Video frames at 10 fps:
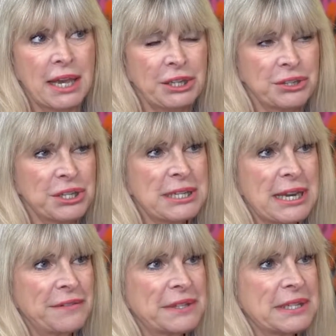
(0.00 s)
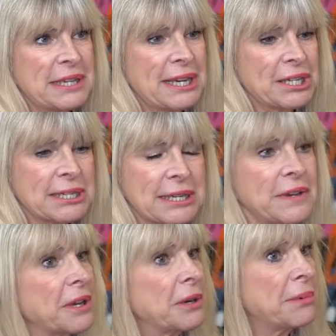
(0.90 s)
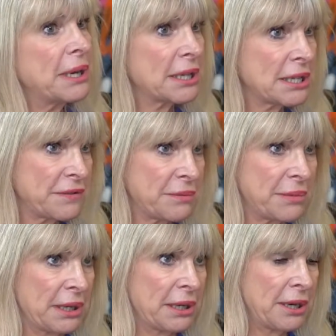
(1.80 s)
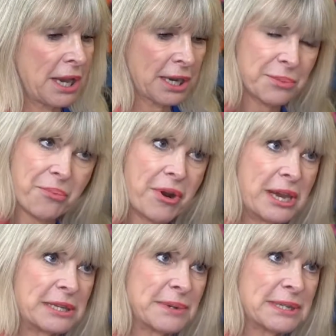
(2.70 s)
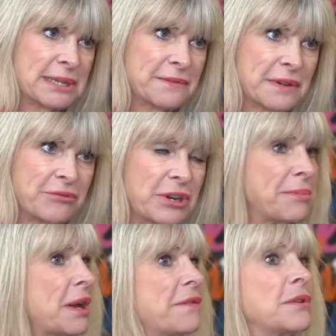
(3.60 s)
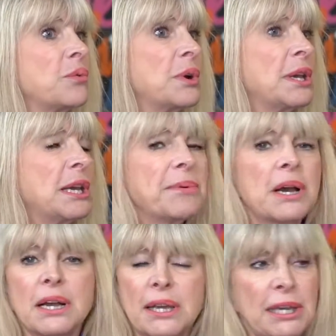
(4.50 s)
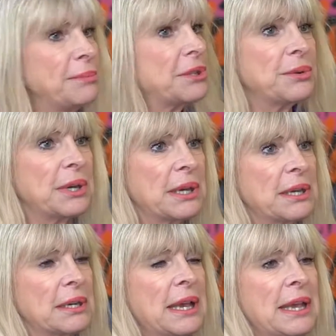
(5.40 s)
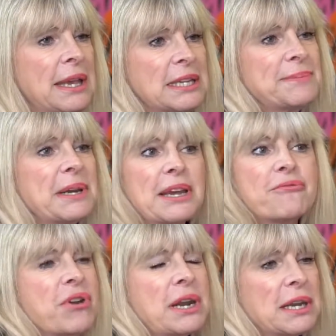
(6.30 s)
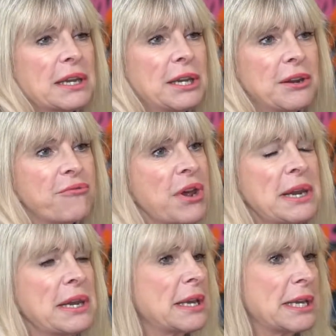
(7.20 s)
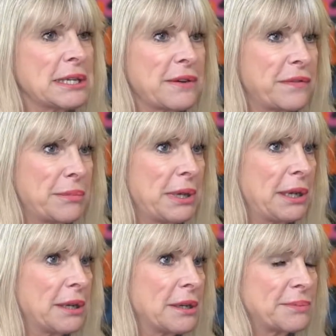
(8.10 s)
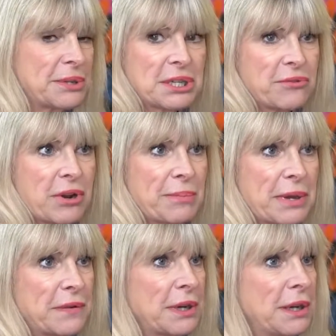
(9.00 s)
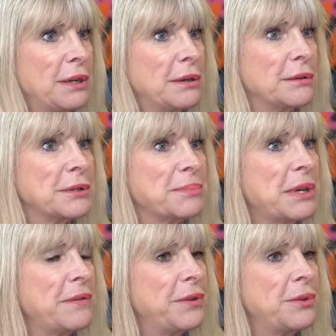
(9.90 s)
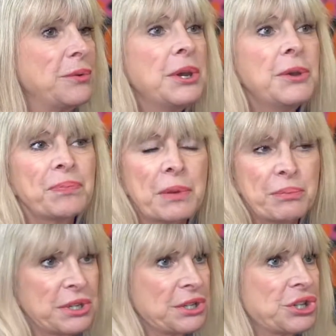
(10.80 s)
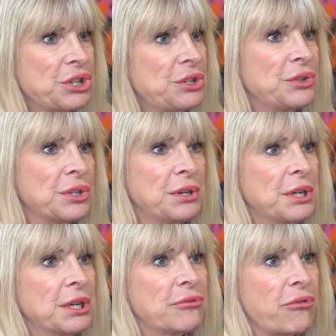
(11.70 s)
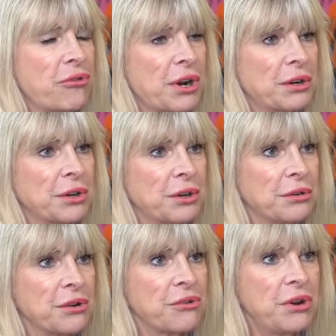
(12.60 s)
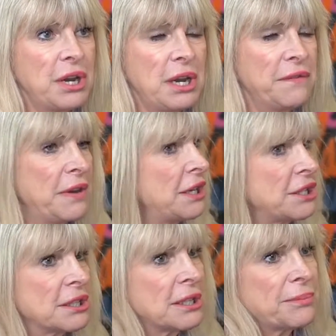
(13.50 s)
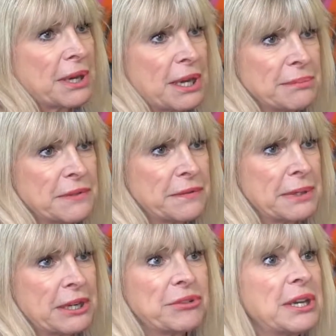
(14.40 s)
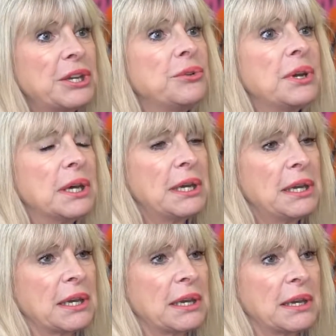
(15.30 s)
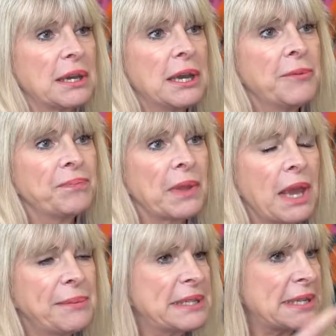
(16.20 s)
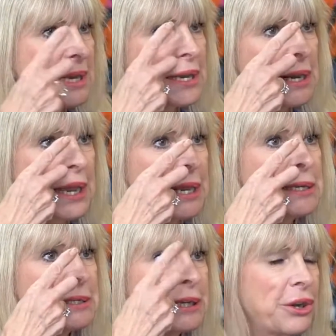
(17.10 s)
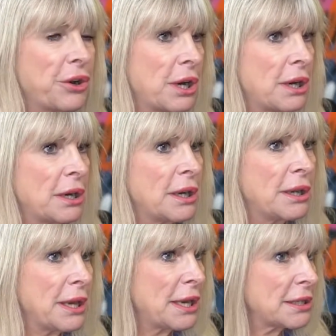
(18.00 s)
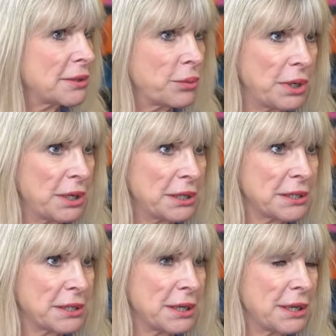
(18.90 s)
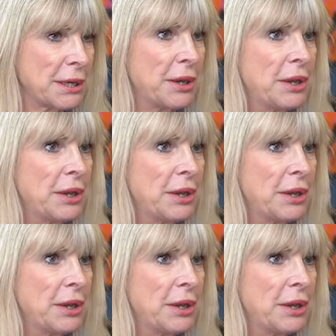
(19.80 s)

And you just have to say to yourself, I'm going to make this familiar. I'm going to praise myself every day. It might feel weird, but I'll keep doing it. It's a bit like running. You know, running isn't familiar, especially around Beverly Hills. But if you put your shoes on and go for a run on concrete, eventually it becomes familiar, and then you like it. I mean, sticking a lens in your eye, that's the weirdest thing.